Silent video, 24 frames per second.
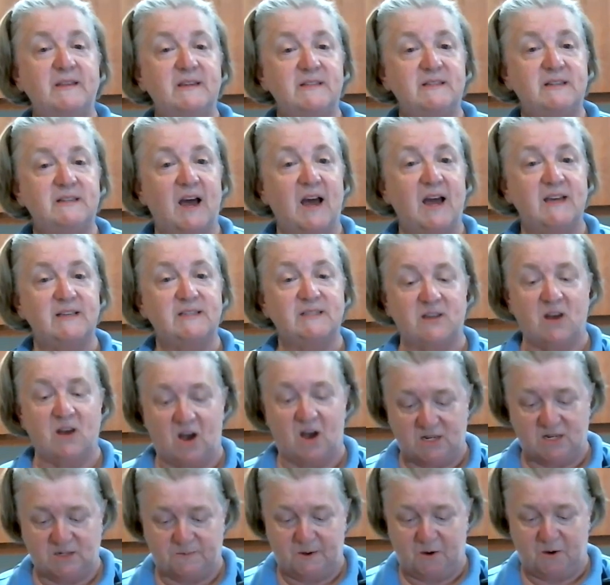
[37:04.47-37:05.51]
the Thai
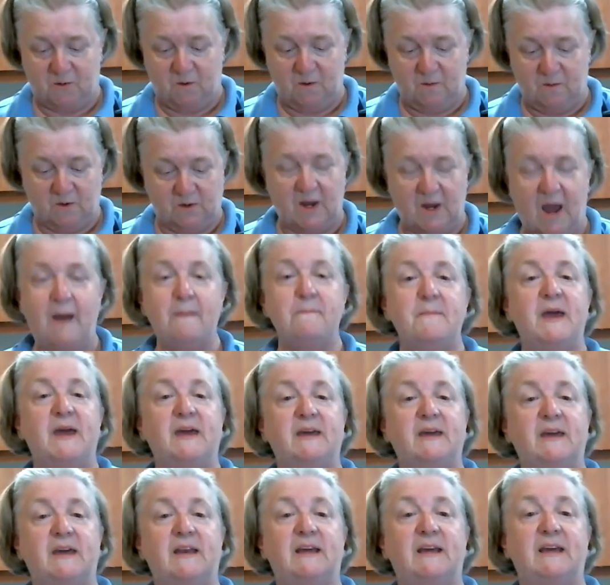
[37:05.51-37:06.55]
sauce, but we will not make
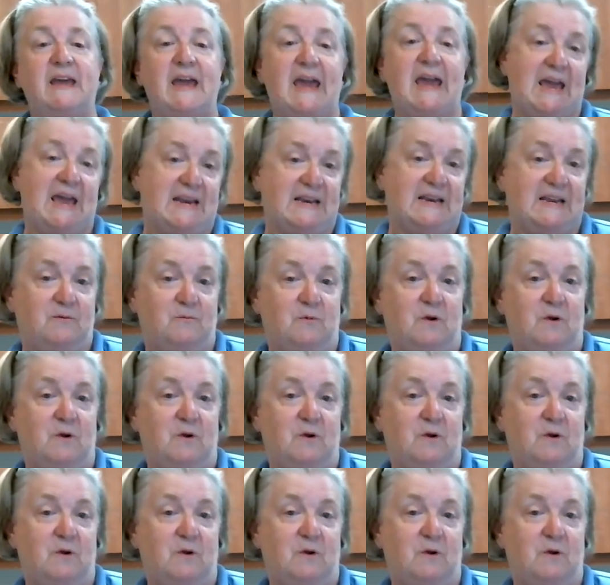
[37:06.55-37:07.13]
it and can it.